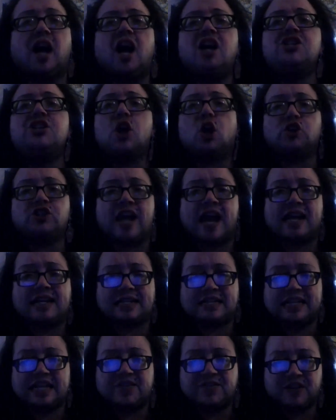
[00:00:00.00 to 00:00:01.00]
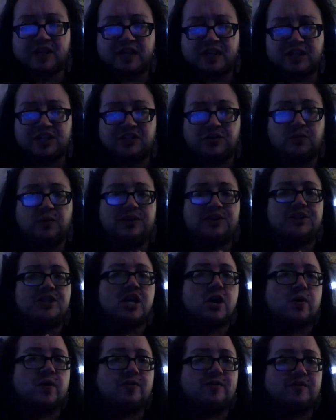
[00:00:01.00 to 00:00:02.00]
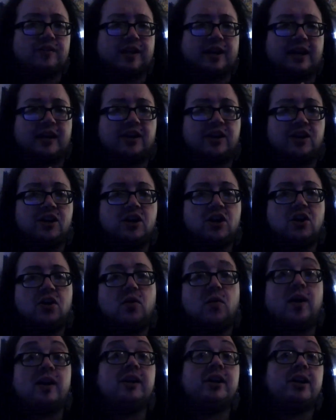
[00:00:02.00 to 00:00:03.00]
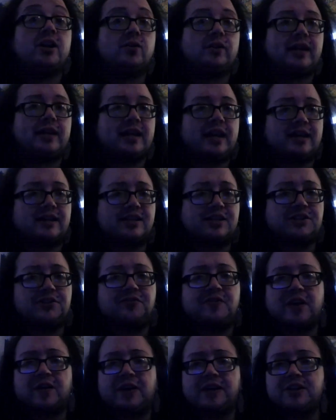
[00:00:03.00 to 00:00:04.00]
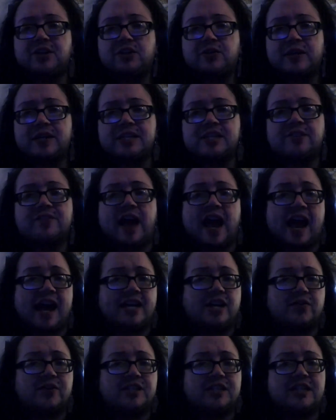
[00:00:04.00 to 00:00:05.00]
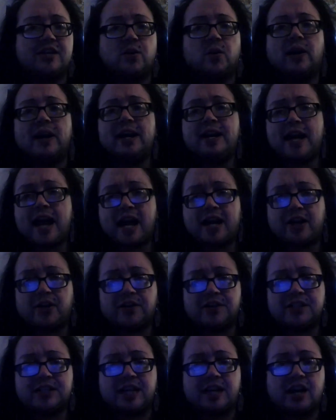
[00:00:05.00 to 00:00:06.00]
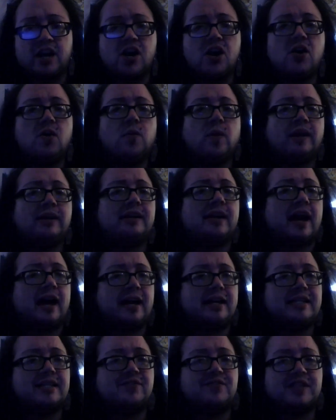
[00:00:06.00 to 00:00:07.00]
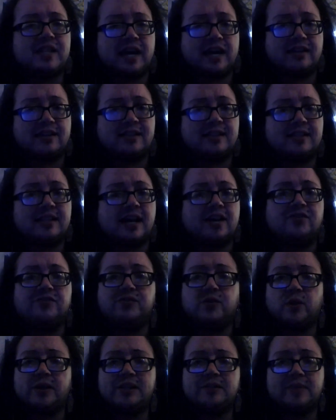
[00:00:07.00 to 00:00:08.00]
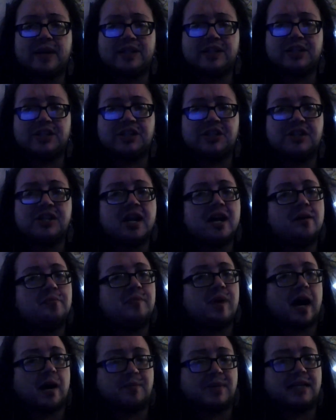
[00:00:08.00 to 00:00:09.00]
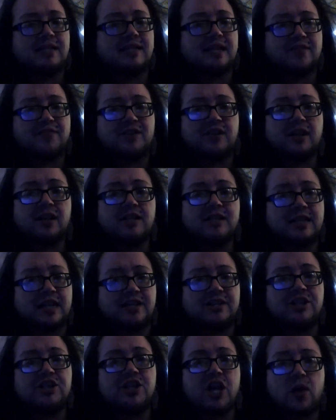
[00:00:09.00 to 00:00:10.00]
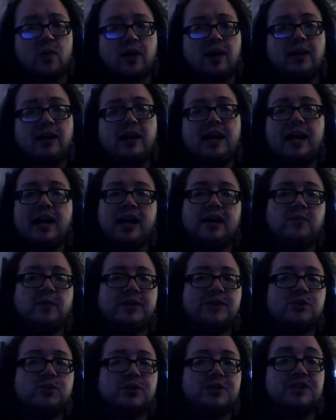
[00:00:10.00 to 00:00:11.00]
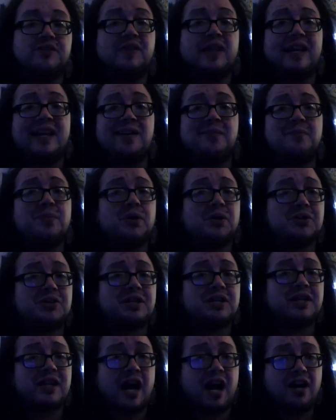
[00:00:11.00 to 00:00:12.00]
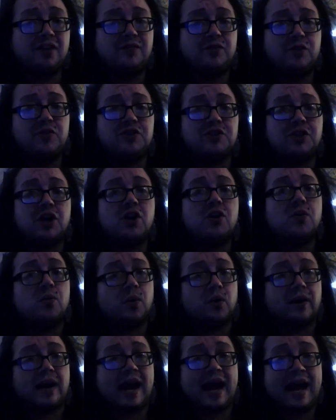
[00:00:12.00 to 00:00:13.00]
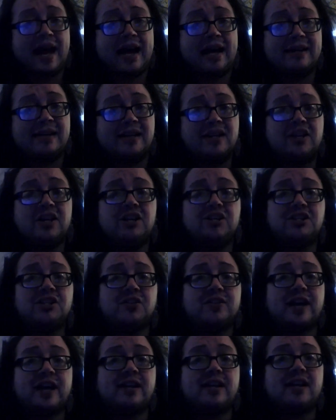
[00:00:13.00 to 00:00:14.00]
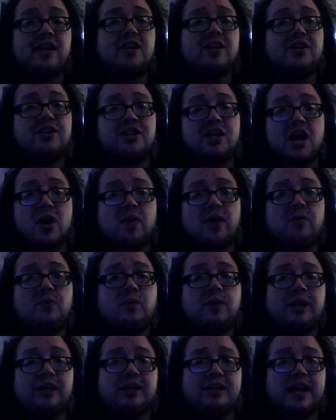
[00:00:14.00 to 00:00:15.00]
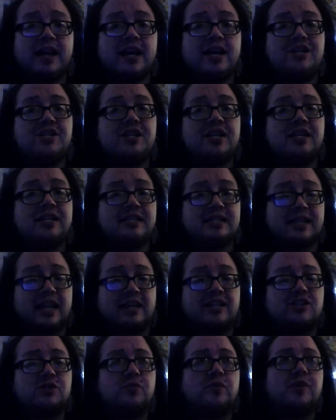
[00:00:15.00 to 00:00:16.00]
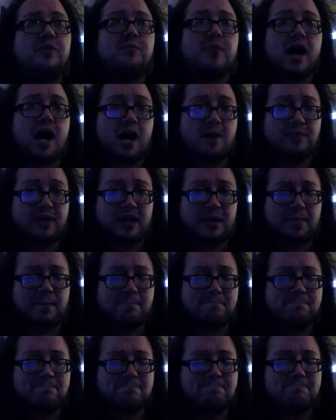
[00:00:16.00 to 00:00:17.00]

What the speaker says: adult activities with Noah Flake. One can only guess to varying degrees of accuracy or inaccuracy what kinds of texts and voice messages Poppy sent to Noah and what sorts of in-person convos were had so that Noah would engage in sex with Poppy.